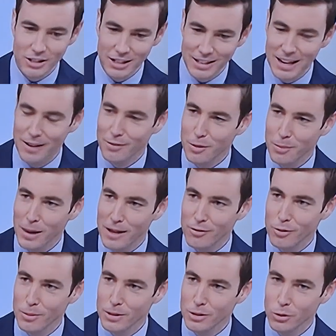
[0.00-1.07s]
she didn't have the
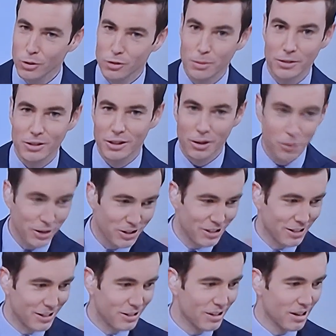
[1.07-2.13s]
platform endorsement. So the question
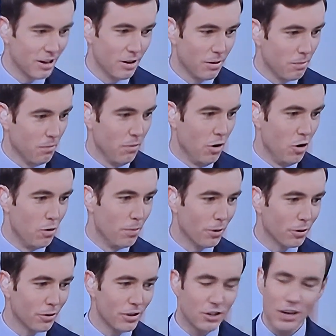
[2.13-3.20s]
is, who put
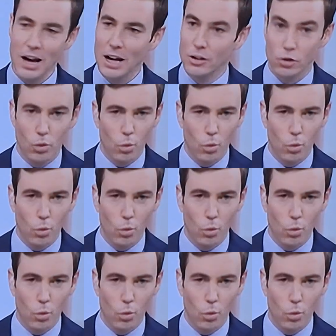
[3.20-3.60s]
her in charge?